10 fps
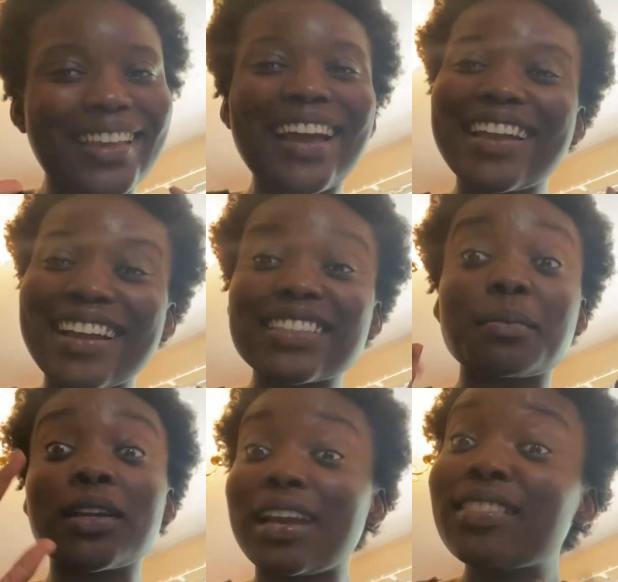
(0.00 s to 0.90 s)
hi guys, I'm
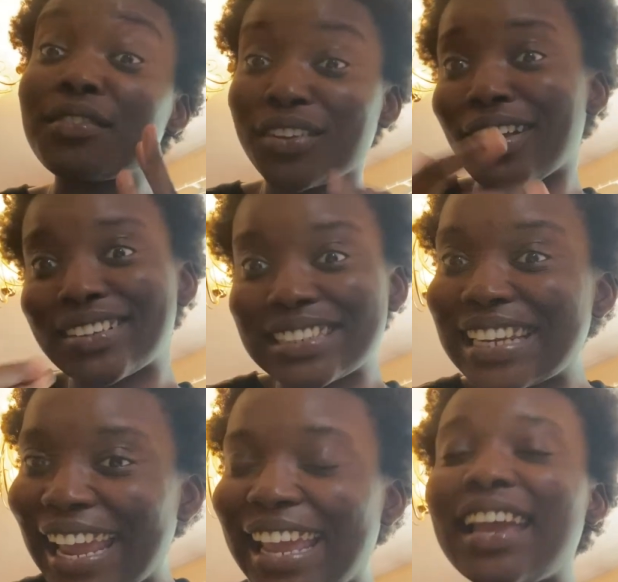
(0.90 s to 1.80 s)
gonna end the vlog
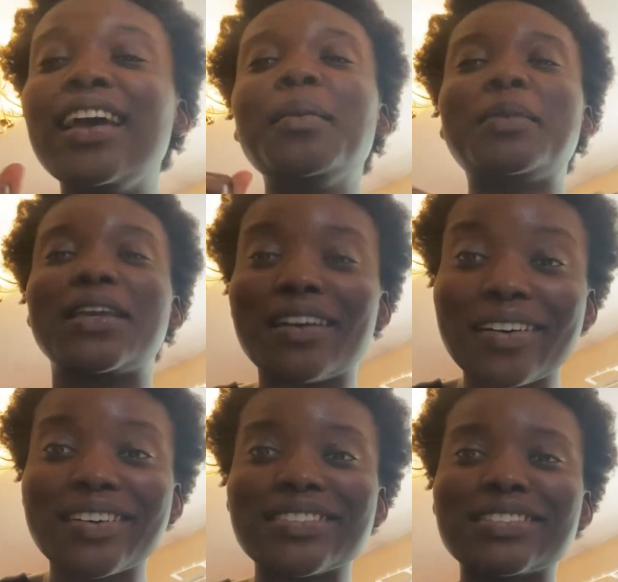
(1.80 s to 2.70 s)
today
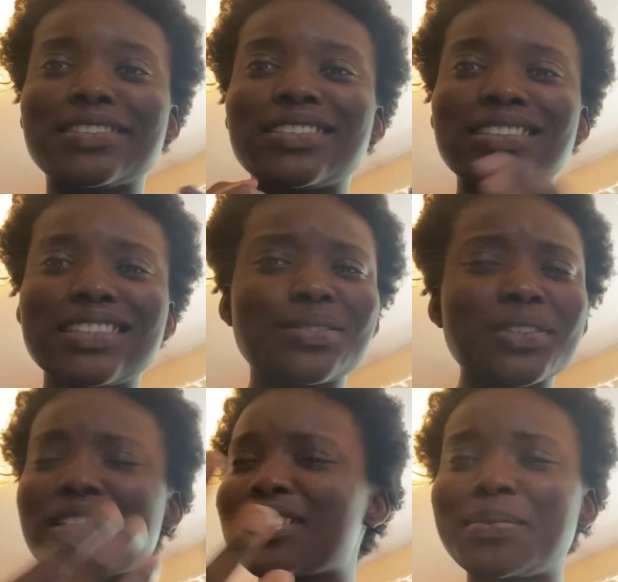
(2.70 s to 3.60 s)
because this was
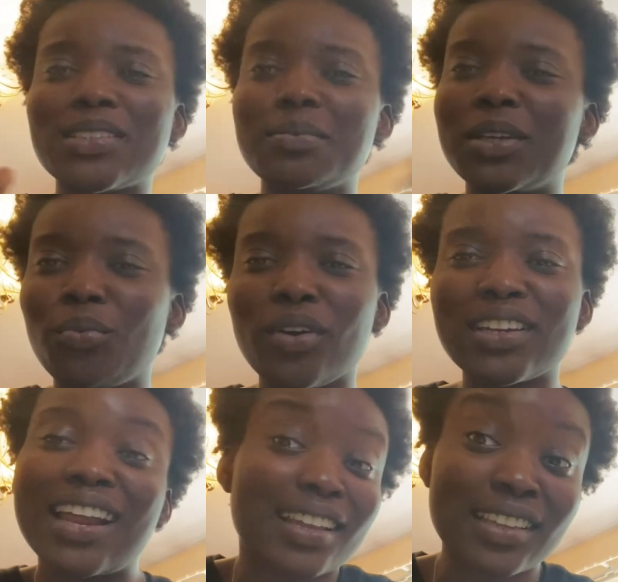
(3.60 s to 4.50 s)
only supposed to be
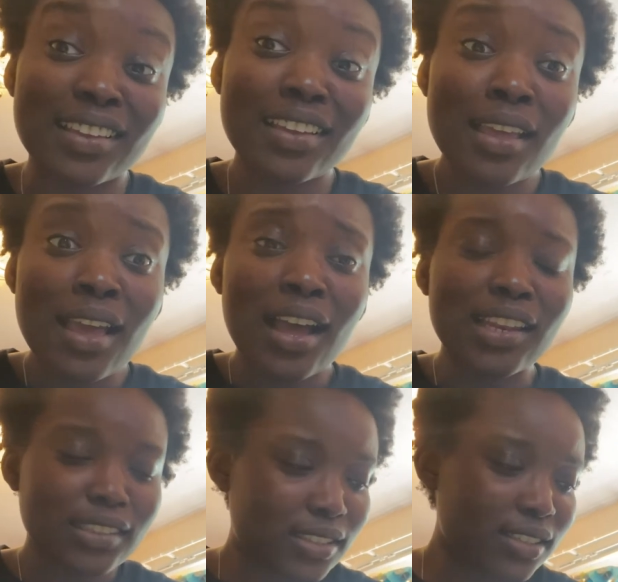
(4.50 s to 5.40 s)
one night
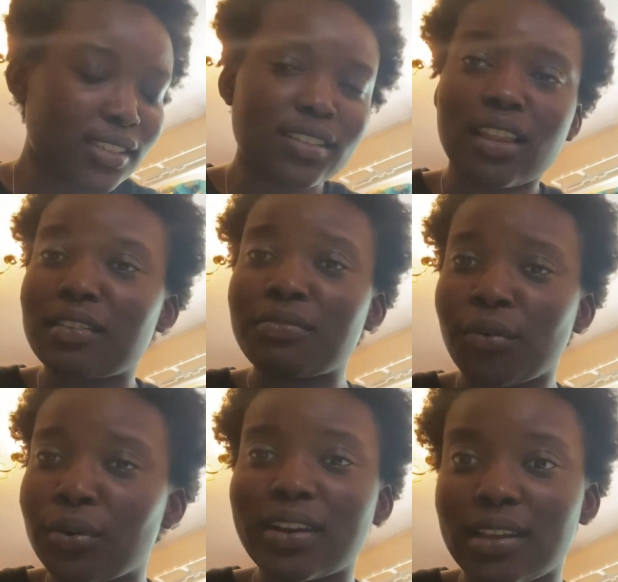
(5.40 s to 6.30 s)
and it's turned into like
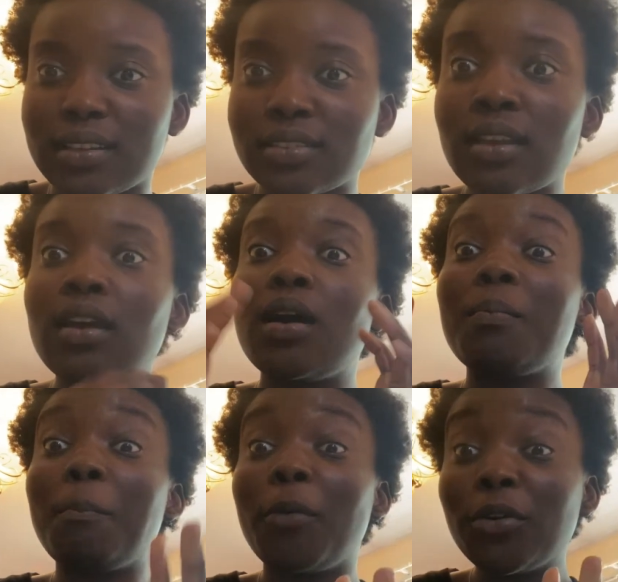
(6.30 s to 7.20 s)
four days.
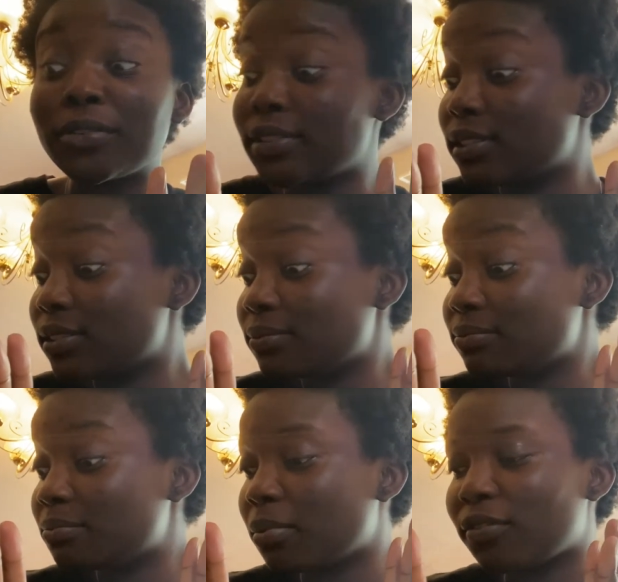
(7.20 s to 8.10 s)
But
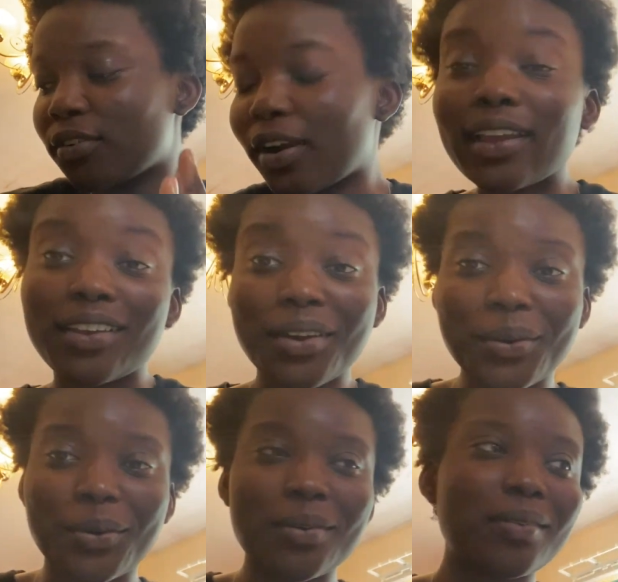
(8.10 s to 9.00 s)
before I
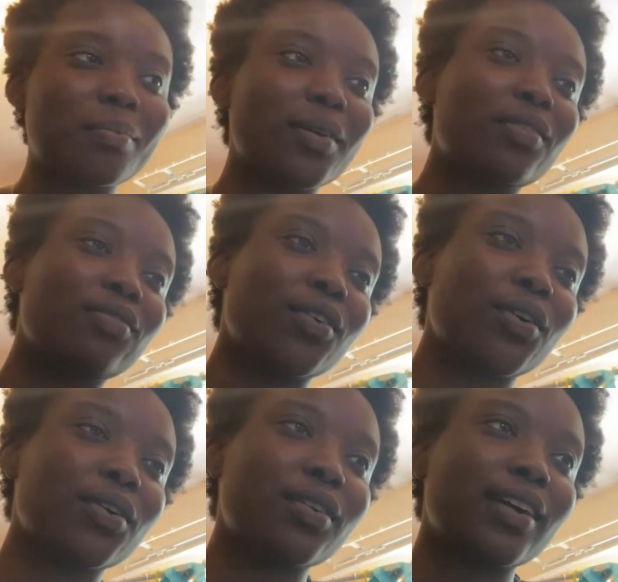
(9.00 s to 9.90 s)
go,
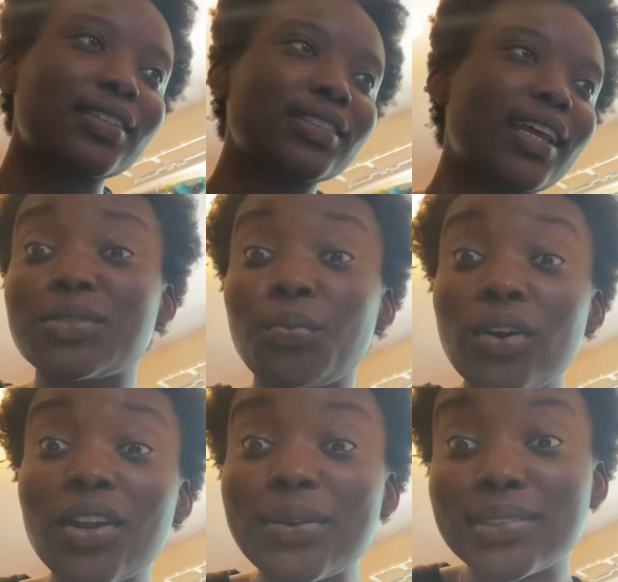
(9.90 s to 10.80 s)
before I say, it's
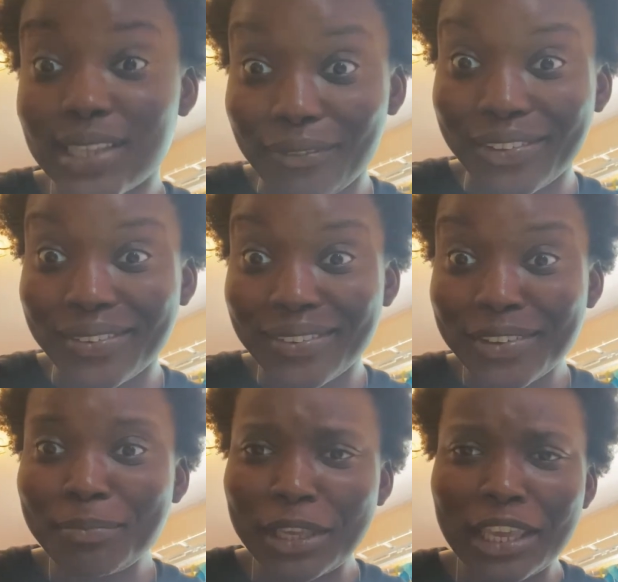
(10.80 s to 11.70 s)
one oh seven
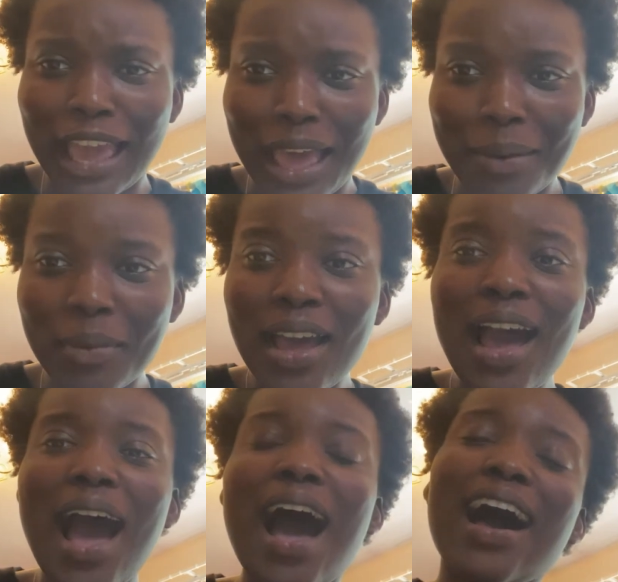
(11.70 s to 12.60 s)
p m
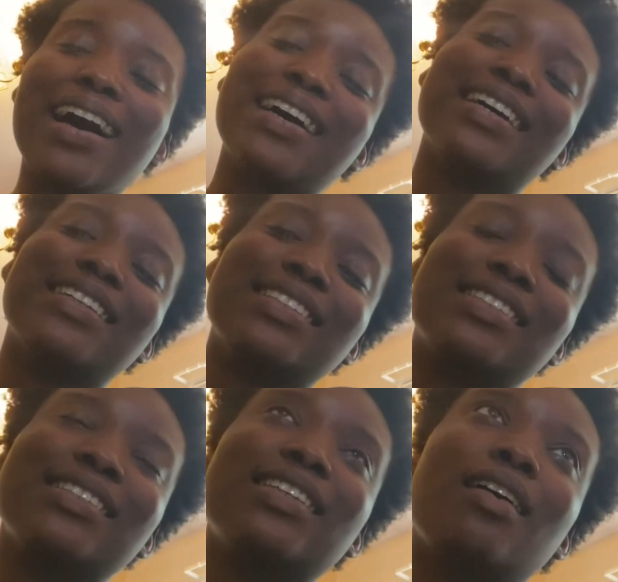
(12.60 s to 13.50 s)
and